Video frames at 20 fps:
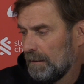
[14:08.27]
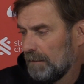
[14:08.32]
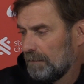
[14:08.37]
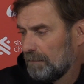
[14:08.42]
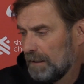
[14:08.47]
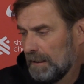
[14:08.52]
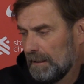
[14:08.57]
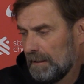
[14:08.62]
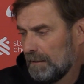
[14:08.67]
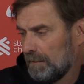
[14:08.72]

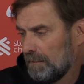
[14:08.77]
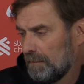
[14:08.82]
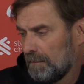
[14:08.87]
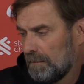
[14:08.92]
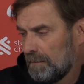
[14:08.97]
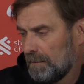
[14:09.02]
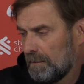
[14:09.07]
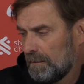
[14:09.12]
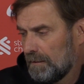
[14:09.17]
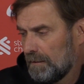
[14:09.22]
Really,
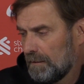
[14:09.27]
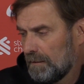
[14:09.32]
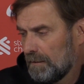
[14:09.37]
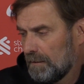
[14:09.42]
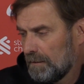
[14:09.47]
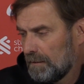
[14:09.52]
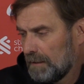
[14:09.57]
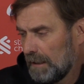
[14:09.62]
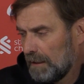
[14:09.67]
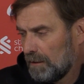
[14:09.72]

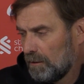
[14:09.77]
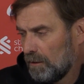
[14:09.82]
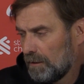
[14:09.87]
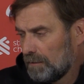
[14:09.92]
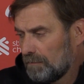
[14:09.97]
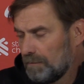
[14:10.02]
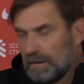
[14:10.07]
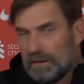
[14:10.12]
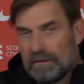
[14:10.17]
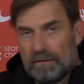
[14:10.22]
thank God
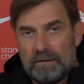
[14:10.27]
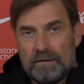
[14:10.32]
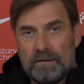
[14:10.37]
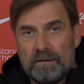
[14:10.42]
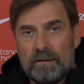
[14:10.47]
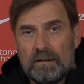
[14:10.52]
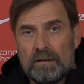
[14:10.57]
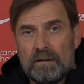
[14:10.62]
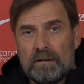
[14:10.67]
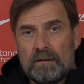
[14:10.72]
we
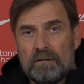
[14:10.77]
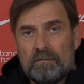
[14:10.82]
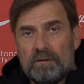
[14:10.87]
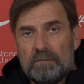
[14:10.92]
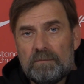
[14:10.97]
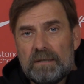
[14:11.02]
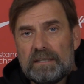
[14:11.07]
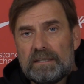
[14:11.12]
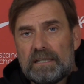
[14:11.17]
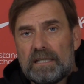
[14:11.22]

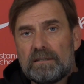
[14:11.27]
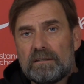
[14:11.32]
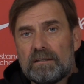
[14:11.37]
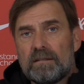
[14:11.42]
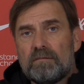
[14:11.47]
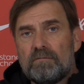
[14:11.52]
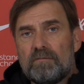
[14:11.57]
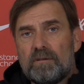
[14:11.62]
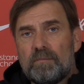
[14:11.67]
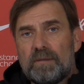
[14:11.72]
made that
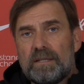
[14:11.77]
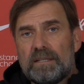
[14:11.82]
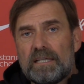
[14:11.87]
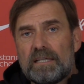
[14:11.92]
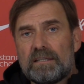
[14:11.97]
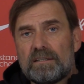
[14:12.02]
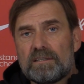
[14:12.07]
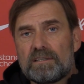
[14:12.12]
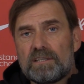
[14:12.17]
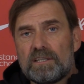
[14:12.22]

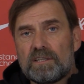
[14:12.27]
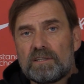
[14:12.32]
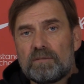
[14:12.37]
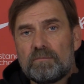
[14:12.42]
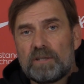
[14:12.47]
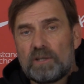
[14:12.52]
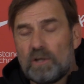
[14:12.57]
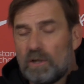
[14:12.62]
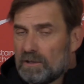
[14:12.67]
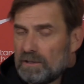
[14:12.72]
decision
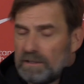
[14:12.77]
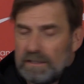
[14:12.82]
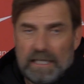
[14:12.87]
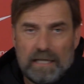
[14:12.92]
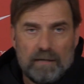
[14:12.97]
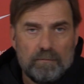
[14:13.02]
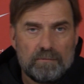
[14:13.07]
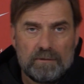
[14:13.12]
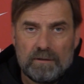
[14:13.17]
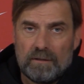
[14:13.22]
because it
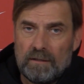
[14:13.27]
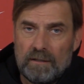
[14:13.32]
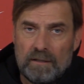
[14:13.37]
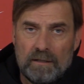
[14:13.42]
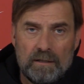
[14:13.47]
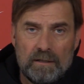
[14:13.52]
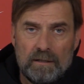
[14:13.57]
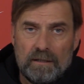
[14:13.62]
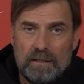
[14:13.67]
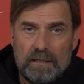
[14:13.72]
helped
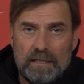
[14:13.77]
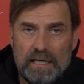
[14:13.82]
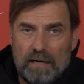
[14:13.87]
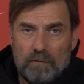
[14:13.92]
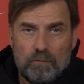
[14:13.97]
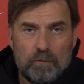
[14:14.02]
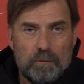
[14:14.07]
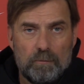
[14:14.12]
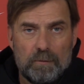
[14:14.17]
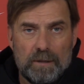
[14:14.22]

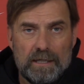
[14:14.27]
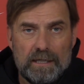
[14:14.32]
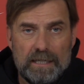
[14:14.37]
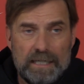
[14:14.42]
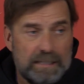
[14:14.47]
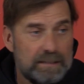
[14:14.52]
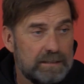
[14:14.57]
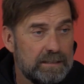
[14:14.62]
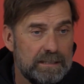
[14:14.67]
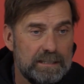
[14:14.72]
everywhere.
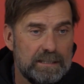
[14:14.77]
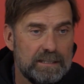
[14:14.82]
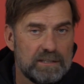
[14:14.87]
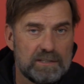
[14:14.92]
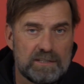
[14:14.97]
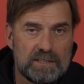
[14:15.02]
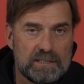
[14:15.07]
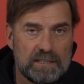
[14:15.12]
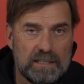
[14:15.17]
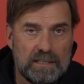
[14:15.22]
And he
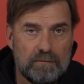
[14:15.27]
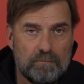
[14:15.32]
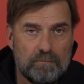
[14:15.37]
is